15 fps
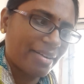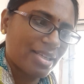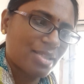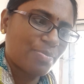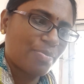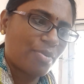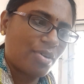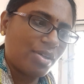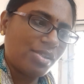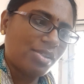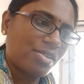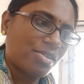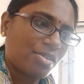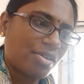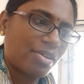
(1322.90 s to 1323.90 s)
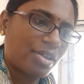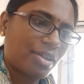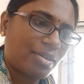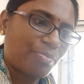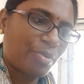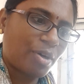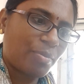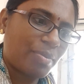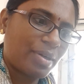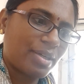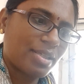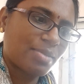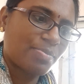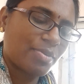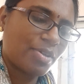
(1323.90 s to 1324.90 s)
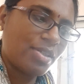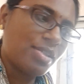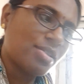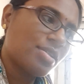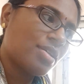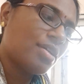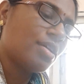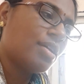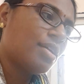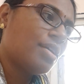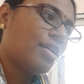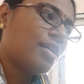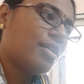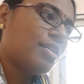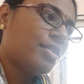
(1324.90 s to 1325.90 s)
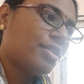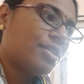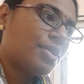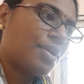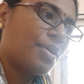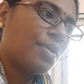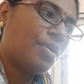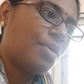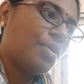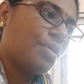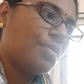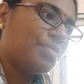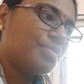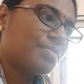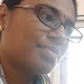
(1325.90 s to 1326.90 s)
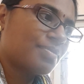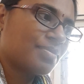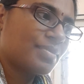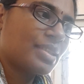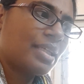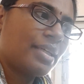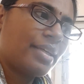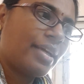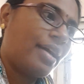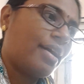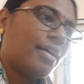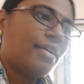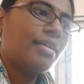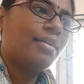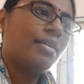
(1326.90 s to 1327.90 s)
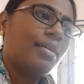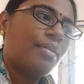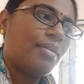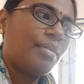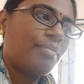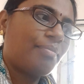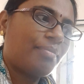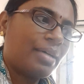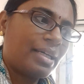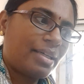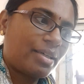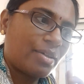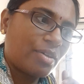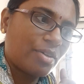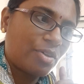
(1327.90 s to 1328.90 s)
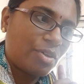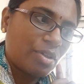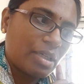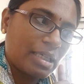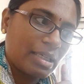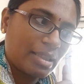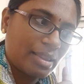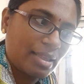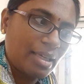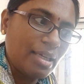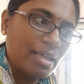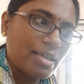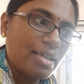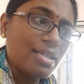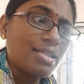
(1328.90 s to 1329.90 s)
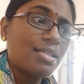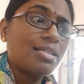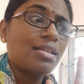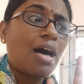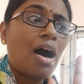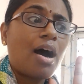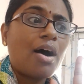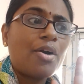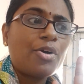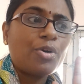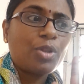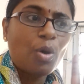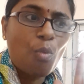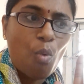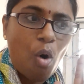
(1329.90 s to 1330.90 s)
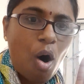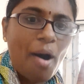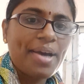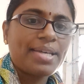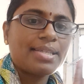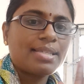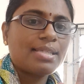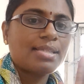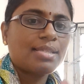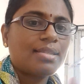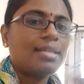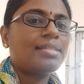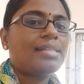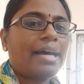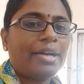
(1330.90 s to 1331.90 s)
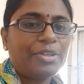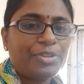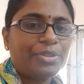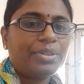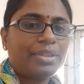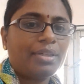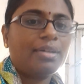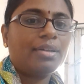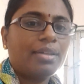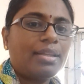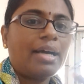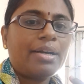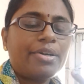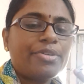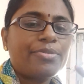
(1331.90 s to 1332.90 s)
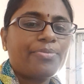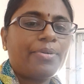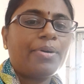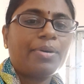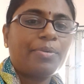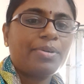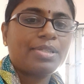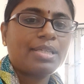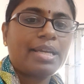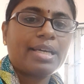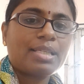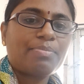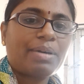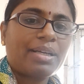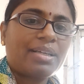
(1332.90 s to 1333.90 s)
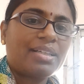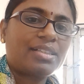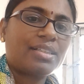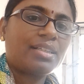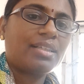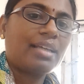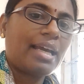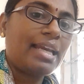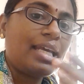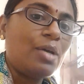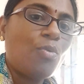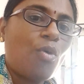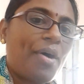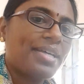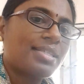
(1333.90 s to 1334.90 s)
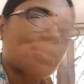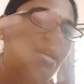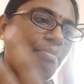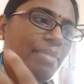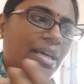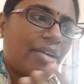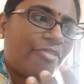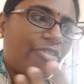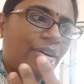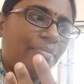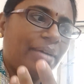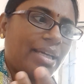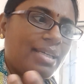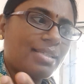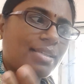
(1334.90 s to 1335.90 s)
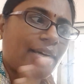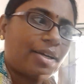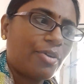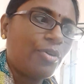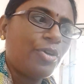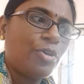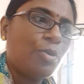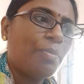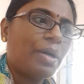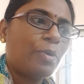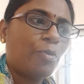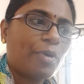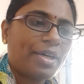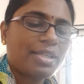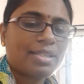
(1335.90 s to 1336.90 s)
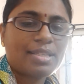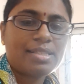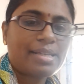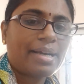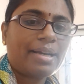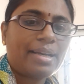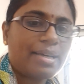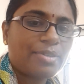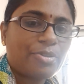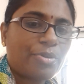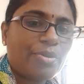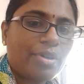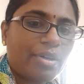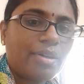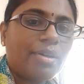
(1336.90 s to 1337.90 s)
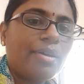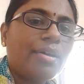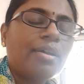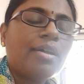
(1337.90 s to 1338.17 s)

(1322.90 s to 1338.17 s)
response, not proper response. So, yeah. But thing is, to the voice the child should turn. That is what was an expectation. Any voice coming from any side, no human voice, the child has to turn.